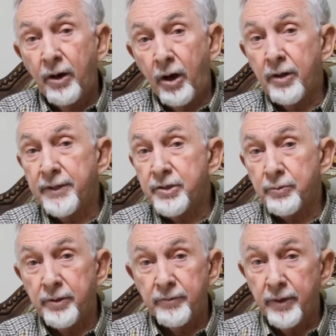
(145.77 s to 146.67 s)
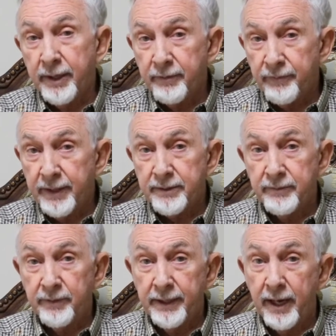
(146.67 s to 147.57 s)
All these work very
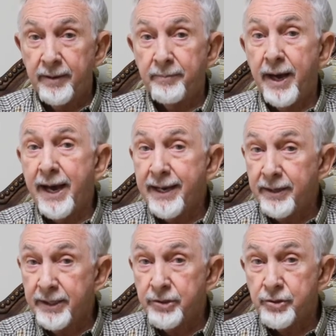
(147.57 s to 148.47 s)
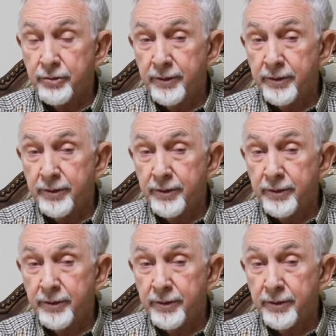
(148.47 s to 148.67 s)
effectively on my issue,